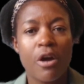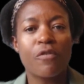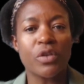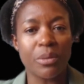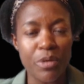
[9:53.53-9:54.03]

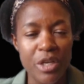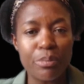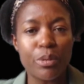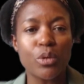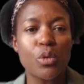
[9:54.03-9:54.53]
for the
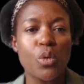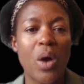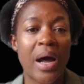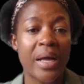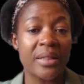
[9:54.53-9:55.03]
people who
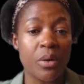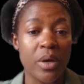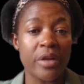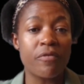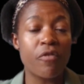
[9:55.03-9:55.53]
are in the
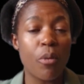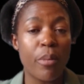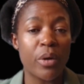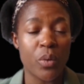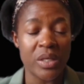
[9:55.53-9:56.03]

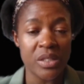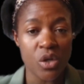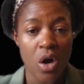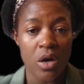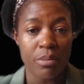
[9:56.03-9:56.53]
informal waste
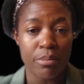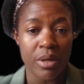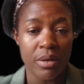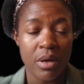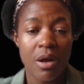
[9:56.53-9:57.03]
economy,